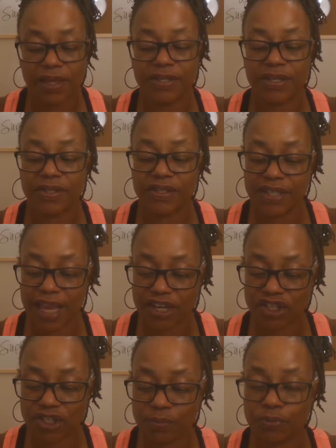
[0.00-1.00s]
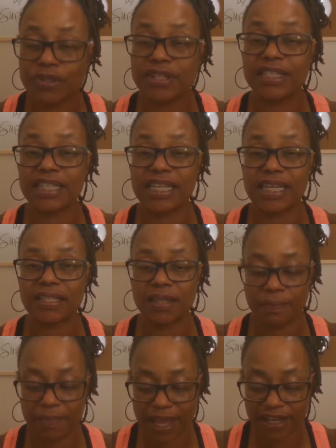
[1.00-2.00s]
Sensation precedes
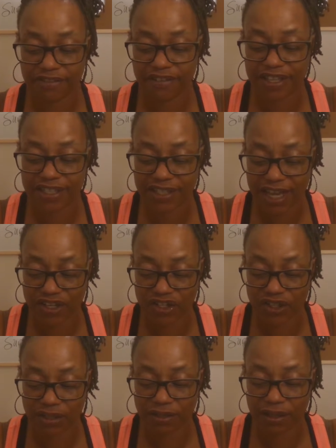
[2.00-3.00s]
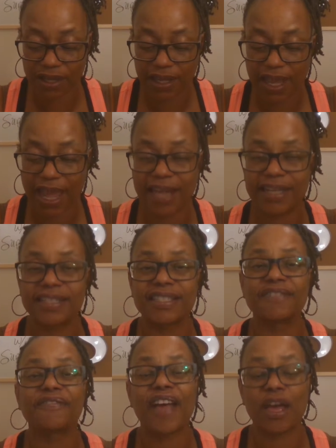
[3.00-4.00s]
manifestation and is
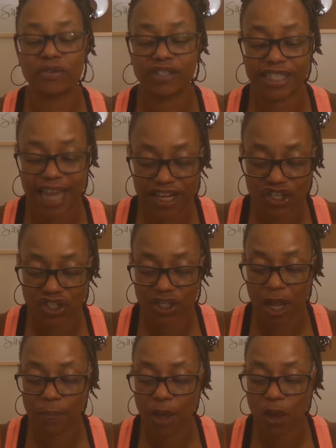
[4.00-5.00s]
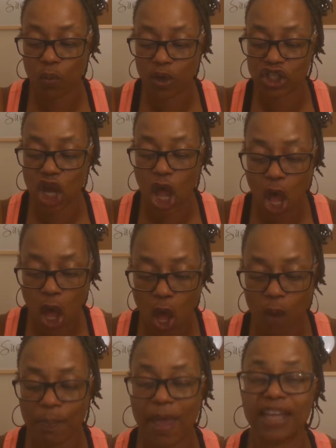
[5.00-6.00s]
the foundation upon which
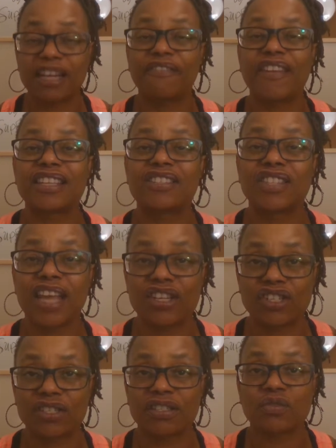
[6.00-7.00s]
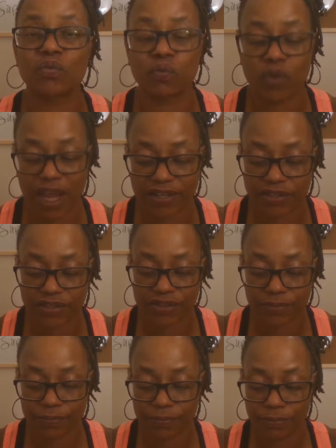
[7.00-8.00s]
all manifestations
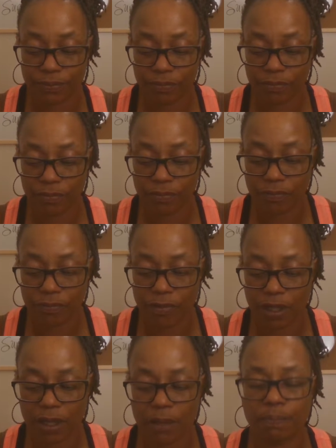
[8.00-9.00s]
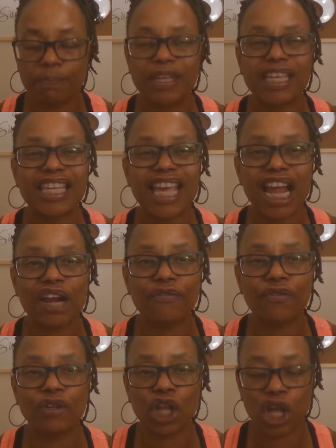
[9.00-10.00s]
rest. Be
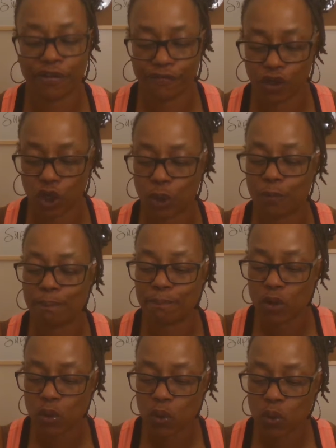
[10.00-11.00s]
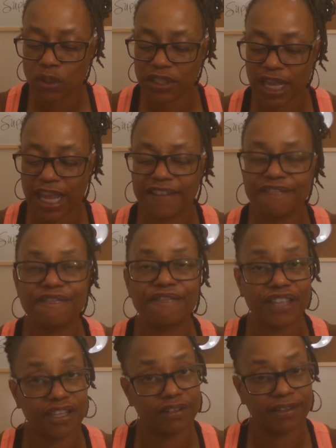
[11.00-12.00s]
careful of your moods and
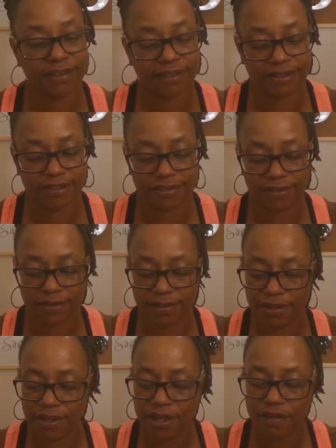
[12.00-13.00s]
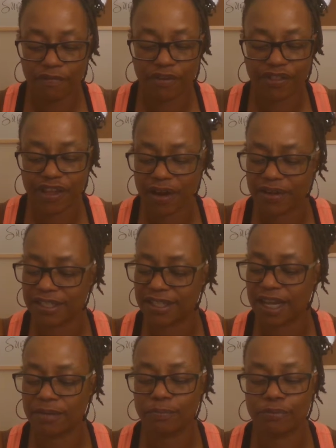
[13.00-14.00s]
feelings, for there is an
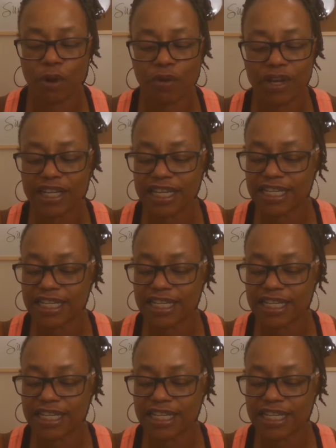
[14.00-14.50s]
unbroken